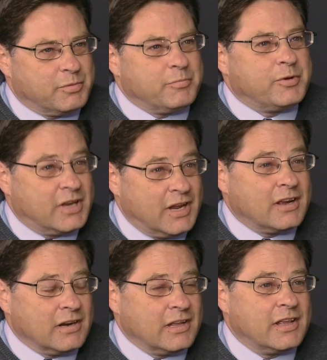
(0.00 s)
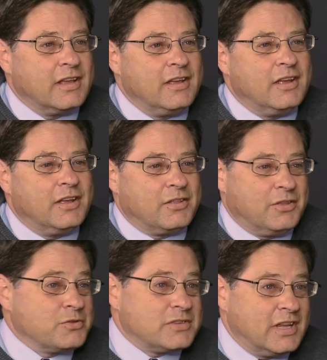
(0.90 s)
particularly
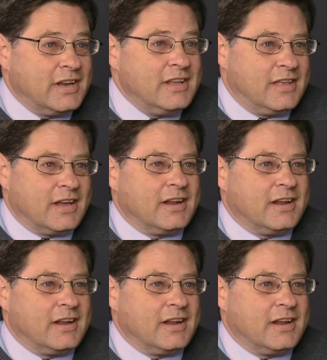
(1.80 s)
those that need that